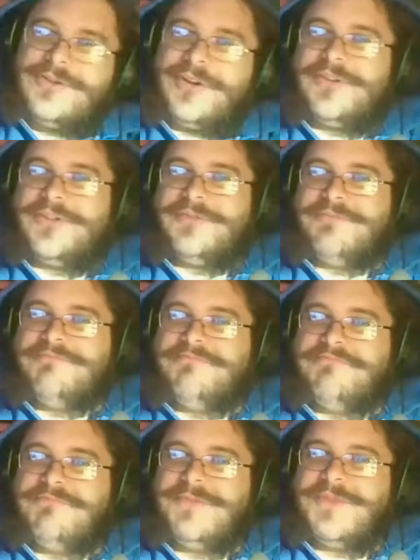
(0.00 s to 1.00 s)
of just
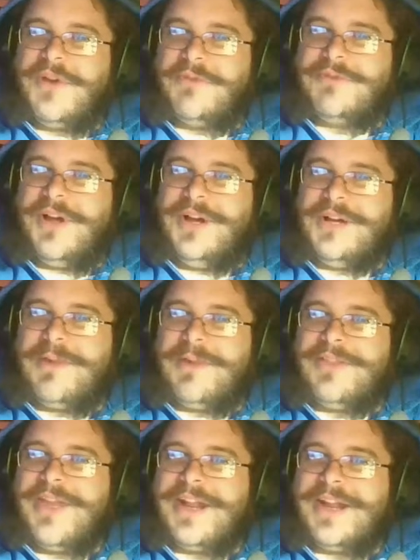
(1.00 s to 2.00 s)
don't talk
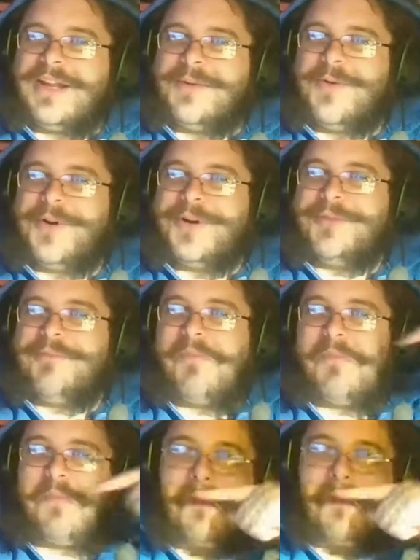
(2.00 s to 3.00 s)
about that anymore.
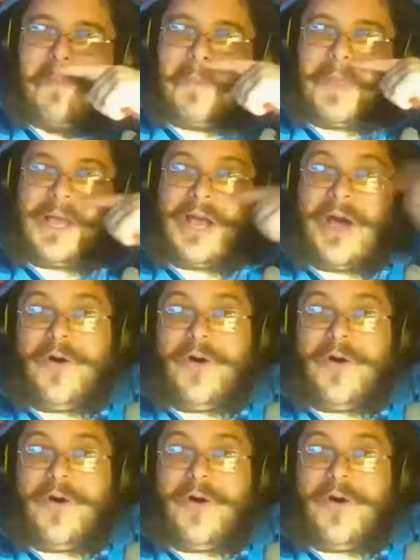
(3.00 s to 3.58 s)
Like a